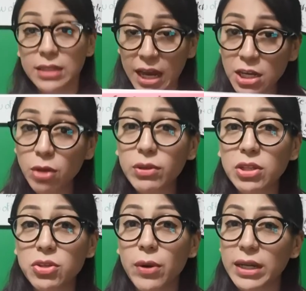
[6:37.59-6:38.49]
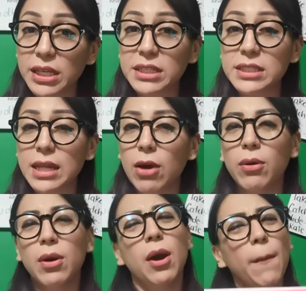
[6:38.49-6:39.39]
I know that you are kids now,
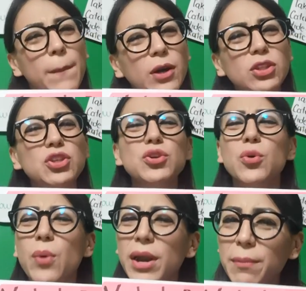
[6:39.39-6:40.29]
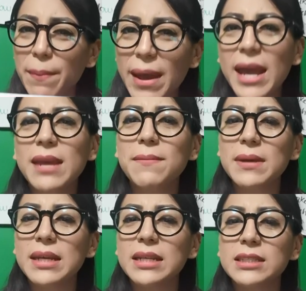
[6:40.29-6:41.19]
but you were
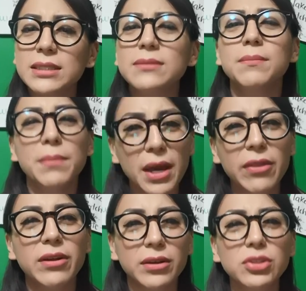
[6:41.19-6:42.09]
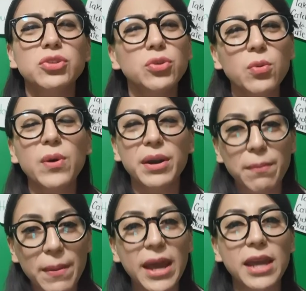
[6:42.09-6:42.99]
babies. Better, you were
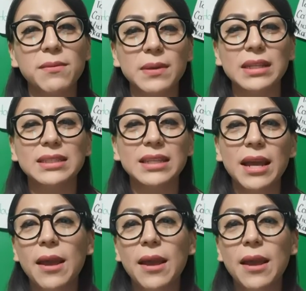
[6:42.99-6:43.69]
babies.